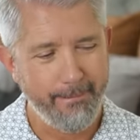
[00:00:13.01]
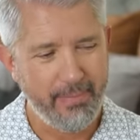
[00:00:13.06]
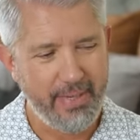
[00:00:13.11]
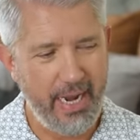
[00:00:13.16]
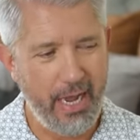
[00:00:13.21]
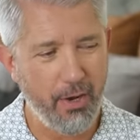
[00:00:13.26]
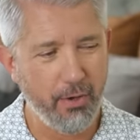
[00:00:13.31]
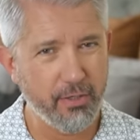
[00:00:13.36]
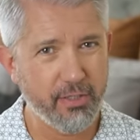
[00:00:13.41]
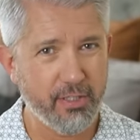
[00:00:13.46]

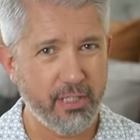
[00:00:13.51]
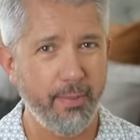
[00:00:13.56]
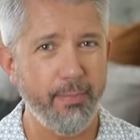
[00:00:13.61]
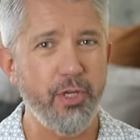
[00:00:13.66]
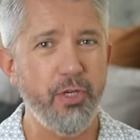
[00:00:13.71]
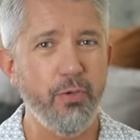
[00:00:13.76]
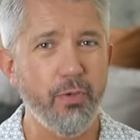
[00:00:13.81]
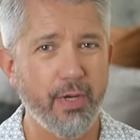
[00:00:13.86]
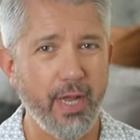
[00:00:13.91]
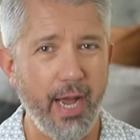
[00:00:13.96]
Now, some
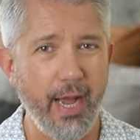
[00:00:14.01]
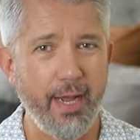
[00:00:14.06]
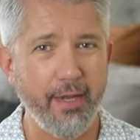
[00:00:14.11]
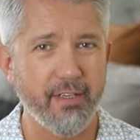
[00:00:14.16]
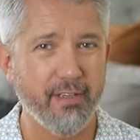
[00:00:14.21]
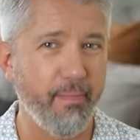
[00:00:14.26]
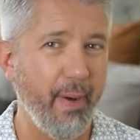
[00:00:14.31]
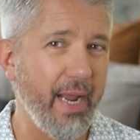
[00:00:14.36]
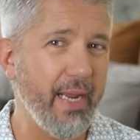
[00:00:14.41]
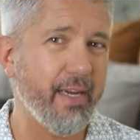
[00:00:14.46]
of you
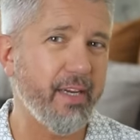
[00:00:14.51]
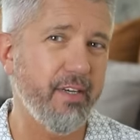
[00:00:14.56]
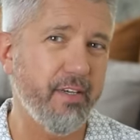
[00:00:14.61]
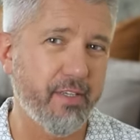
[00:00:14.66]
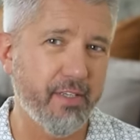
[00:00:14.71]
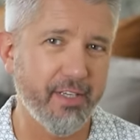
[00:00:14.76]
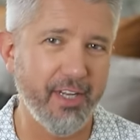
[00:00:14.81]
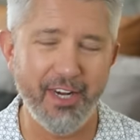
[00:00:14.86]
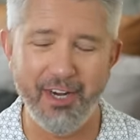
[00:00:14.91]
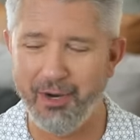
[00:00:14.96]
guys might
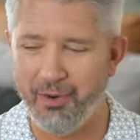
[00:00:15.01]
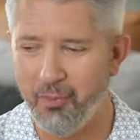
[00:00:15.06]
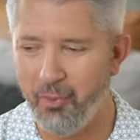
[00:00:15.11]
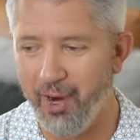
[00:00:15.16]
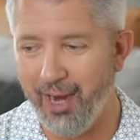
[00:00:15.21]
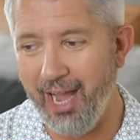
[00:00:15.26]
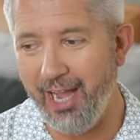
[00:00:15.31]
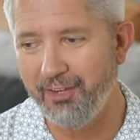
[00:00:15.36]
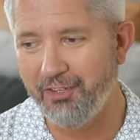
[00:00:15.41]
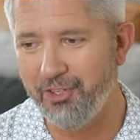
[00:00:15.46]
consider
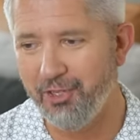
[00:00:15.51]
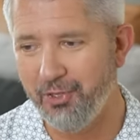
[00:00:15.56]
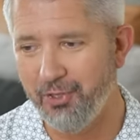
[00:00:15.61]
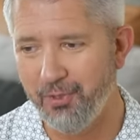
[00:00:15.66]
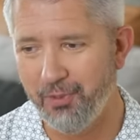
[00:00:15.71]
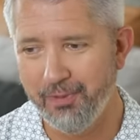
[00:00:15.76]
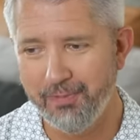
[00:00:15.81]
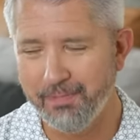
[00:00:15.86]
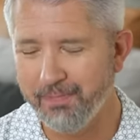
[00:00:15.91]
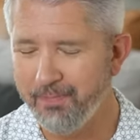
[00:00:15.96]
what I
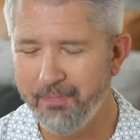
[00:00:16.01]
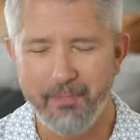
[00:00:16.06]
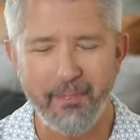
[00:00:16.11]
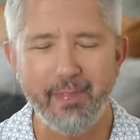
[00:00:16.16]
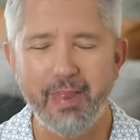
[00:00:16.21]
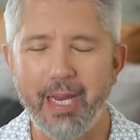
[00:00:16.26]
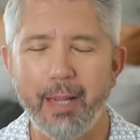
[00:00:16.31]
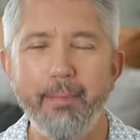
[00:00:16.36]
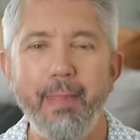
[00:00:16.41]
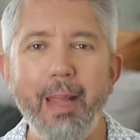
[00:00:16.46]
do
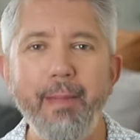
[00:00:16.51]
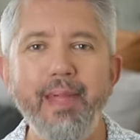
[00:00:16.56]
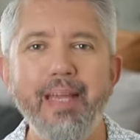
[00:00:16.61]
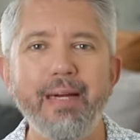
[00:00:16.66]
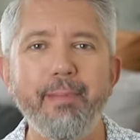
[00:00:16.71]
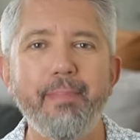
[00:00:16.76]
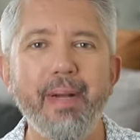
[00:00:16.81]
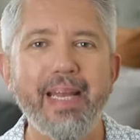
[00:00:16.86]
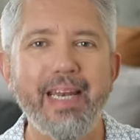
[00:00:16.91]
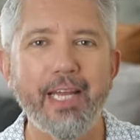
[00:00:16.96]
maybe
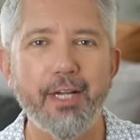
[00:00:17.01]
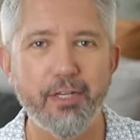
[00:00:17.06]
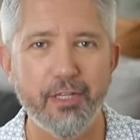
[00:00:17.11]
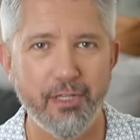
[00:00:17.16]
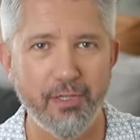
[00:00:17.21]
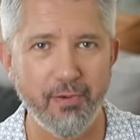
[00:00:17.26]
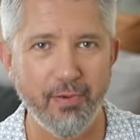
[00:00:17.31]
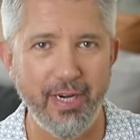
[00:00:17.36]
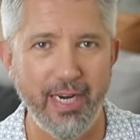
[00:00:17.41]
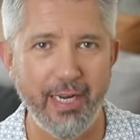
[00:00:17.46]
a bit
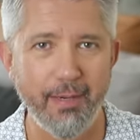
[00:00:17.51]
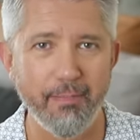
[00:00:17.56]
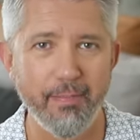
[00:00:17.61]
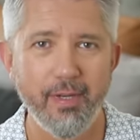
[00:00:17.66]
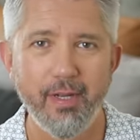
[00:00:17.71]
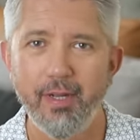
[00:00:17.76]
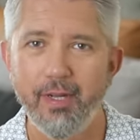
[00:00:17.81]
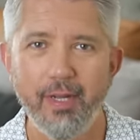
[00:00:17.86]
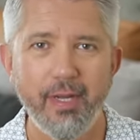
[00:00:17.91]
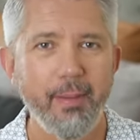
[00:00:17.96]

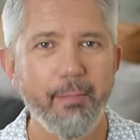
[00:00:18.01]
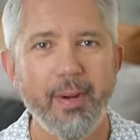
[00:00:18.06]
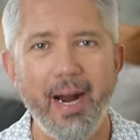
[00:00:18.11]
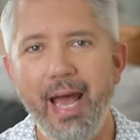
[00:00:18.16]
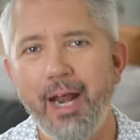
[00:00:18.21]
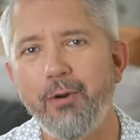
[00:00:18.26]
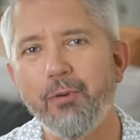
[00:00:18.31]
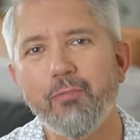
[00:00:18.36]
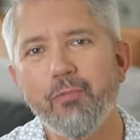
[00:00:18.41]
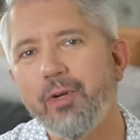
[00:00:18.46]
extreme, but
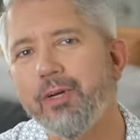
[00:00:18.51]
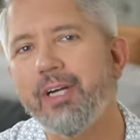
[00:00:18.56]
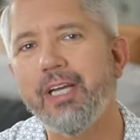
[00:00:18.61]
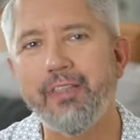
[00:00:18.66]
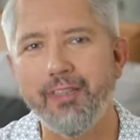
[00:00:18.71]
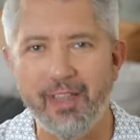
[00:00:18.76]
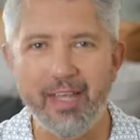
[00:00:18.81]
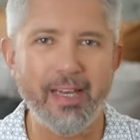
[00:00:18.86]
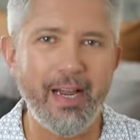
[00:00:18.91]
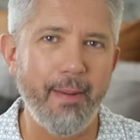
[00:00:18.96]
I don't really
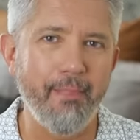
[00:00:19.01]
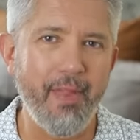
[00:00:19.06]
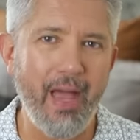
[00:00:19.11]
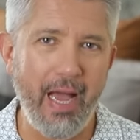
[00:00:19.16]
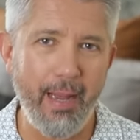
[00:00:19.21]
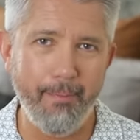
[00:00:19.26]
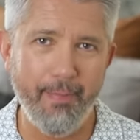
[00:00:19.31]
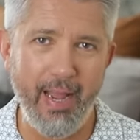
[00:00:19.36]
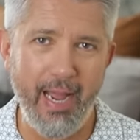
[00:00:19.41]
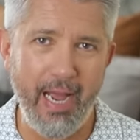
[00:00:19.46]
think I'm
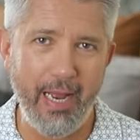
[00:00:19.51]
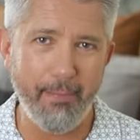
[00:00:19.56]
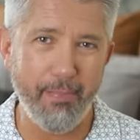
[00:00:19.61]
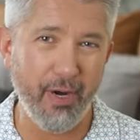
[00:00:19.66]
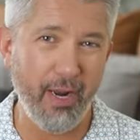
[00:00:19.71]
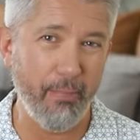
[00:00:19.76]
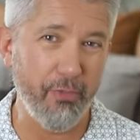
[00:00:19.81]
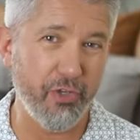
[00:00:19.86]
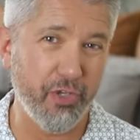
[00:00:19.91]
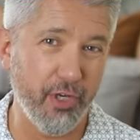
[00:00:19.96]
that bad.
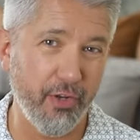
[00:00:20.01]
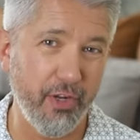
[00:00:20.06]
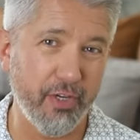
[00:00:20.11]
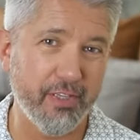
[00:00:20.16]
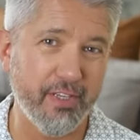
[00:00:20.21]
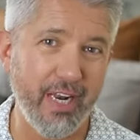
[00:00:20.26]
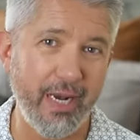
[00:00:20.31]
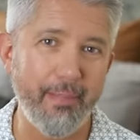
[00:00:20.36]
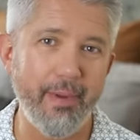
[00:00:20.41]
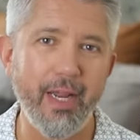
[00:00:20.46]
But I'm sure
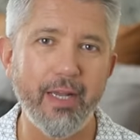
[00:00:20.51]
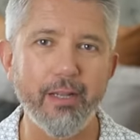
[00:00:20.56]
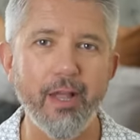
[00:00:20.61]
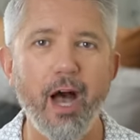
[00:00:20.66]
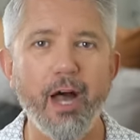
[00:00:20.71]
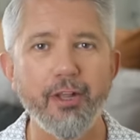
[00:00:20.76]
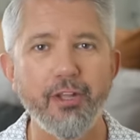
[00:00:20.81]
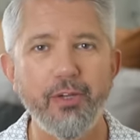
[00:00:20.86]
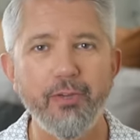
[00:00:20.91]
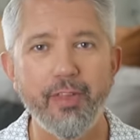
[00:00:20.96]
there's gonna be a
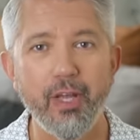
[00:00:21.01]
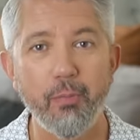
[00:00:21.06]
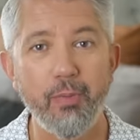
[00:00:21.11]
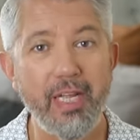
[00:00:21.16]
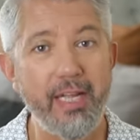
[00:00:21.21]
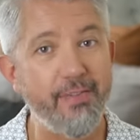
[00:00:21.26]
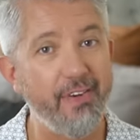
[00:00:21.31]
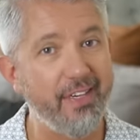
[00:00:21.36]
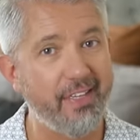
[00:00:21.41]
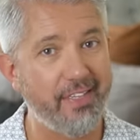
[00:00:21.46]
lot of you that would
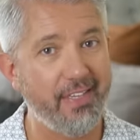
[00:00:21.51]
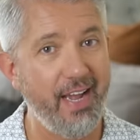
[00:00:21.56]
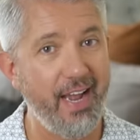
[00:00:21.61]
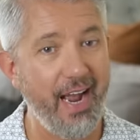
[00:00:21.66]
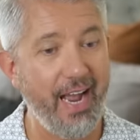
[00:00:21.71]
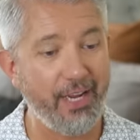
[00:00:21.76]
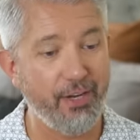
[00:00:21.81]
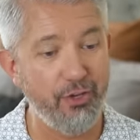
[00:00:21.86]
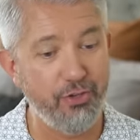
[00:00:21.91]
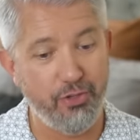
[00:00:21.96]
even say
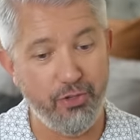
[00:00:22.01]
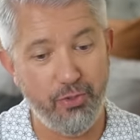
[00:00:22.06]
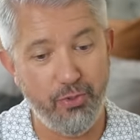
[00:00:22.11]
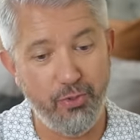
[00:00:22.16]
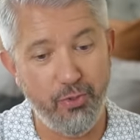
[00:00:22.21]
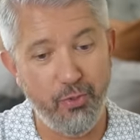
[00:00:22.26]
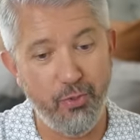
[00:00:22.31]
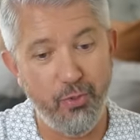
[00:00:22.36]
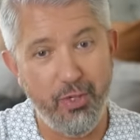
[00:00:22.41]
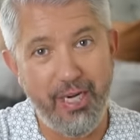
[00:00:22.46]
I could
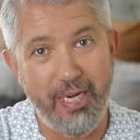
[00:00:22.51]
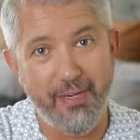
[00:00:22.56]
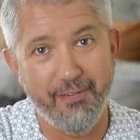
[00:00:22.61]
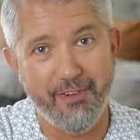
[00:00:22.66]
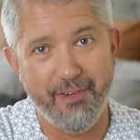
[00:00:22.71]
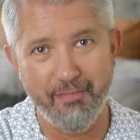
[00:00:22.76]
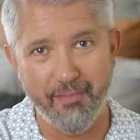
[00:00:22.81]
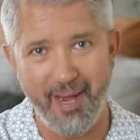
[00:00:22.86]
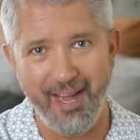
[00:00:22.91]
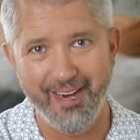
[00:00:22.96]
do
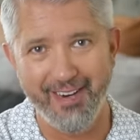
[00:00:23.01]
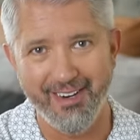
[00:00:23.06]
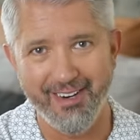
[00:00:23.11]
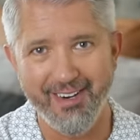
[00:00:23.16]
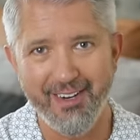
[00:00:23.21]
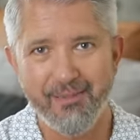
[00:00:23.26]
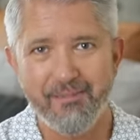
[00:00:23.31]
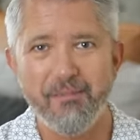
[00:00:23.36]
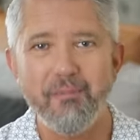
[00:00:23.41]
even better.